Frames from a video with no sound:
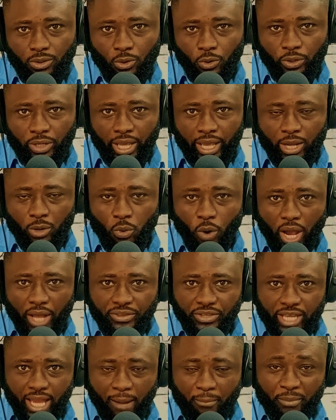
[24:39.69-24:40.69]
okay,
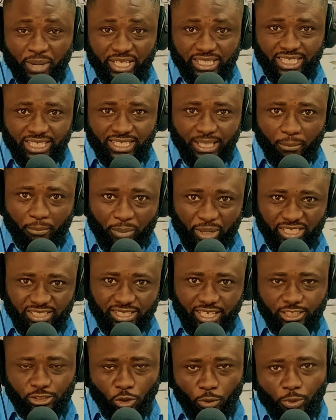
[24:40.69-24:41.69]
where they are meeting the
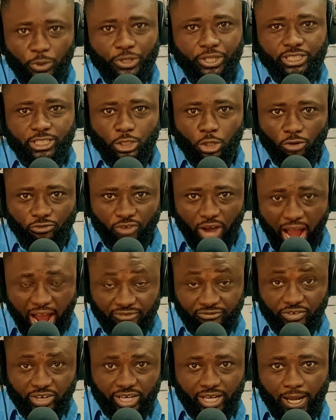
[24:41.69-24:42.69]
business community of
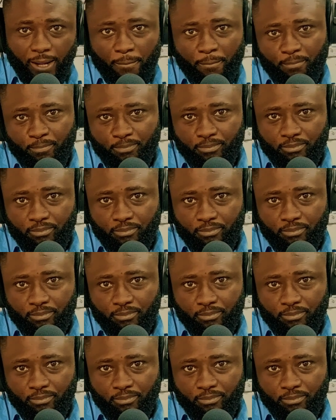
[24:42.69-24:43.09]
Africa.